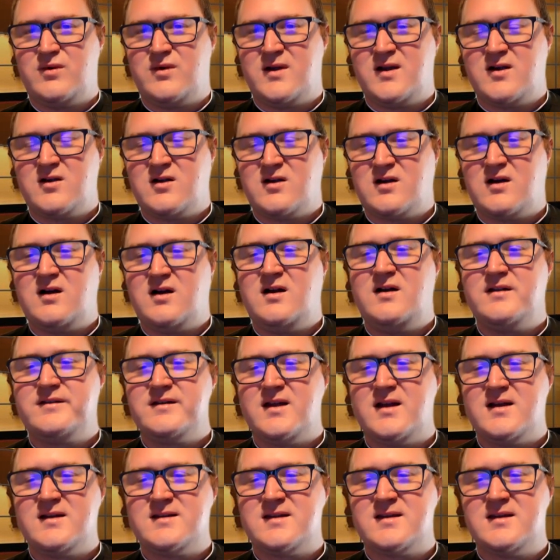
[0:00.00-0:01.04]
We are called
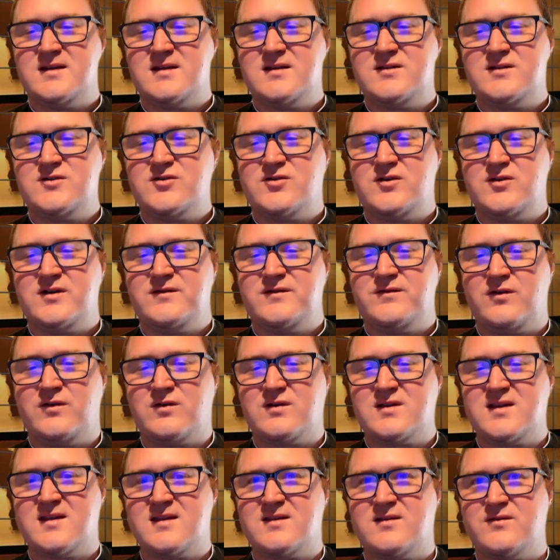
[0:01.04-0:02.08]
not to join
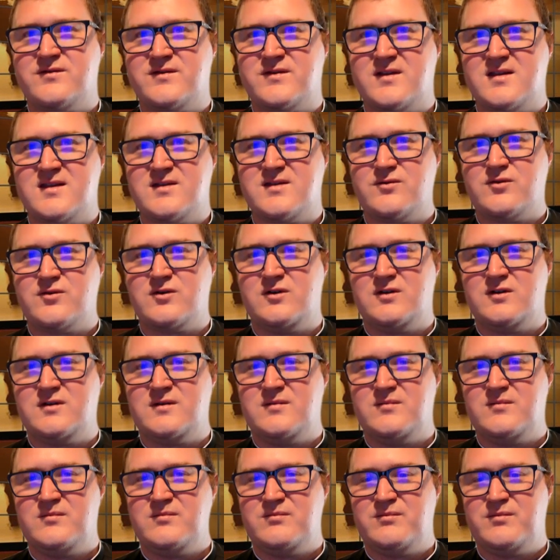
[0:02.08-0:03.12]
forces with this
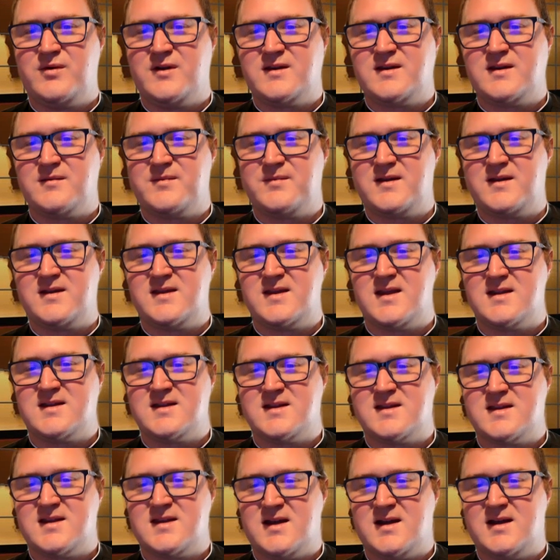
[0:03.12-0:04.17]
world, but to be set
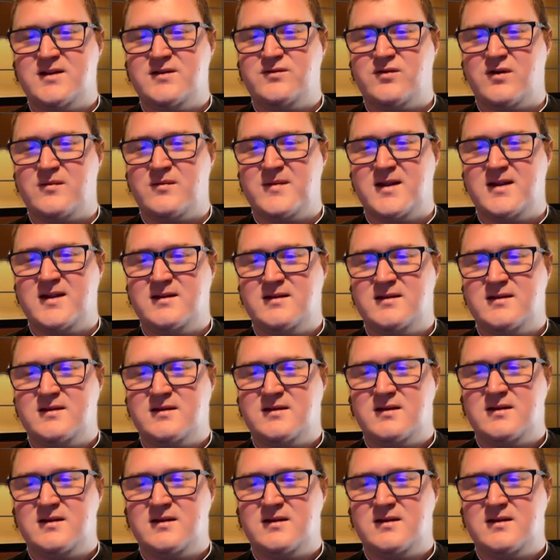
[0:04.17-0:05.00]
aside from it